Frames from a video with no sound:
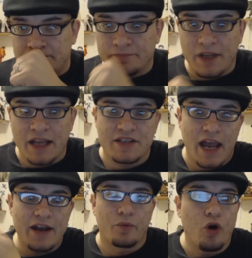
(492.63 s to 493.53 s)
and
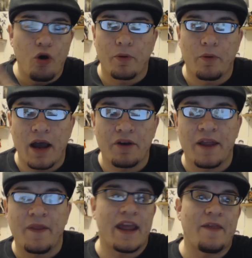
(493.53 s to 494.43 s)
tied a rope around
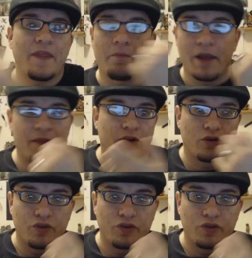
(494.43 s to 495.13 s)
and then had them had the